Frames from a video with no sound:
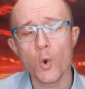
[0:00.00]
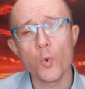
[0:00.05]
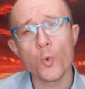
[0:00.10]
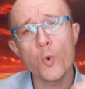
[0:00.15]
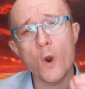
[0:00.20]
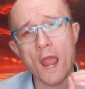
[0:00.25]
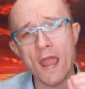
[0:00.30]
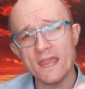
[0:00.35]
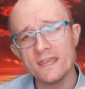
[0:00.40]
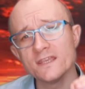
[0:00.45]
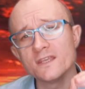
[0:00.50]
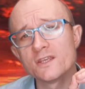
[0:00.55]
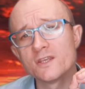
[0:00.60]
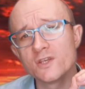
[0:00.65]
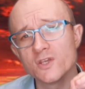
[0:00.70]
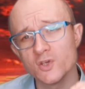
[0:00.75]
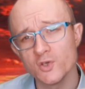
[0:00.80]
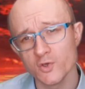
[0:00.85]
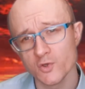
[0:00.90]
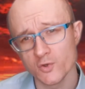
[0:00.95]
when
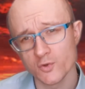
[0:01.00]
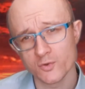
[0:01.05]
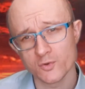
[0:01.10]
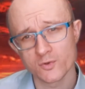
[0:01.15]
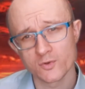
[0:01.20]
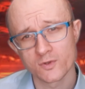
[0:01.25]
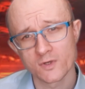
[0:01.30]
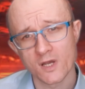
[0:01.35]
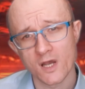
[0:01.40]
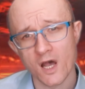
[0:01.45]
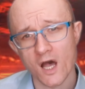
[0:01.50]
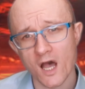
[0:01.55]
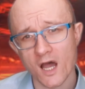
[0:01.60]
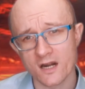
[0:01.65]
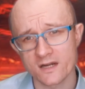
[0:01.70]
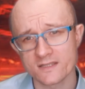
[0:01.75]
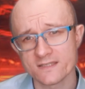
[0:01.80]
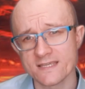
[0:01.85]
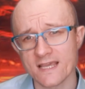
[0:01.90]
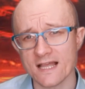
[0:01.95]
you
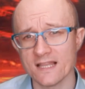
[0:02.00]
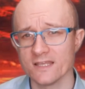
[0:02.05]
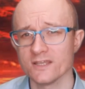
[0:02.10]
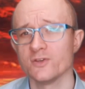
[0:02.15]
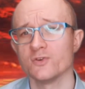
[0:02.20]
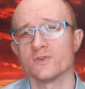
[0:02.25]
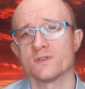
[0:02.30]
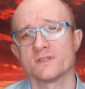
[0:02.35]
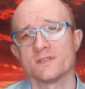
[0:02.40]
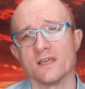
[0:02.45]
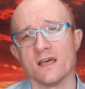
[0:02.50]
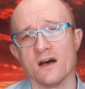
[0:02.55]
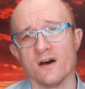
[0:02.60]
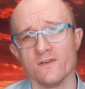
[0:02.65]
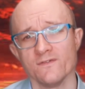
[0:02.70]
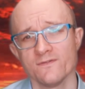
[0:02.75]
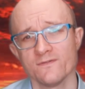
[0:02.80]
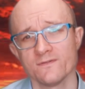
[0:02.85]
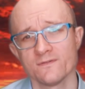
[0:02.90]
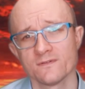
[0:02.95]
are telling
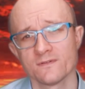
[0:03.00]
yourself,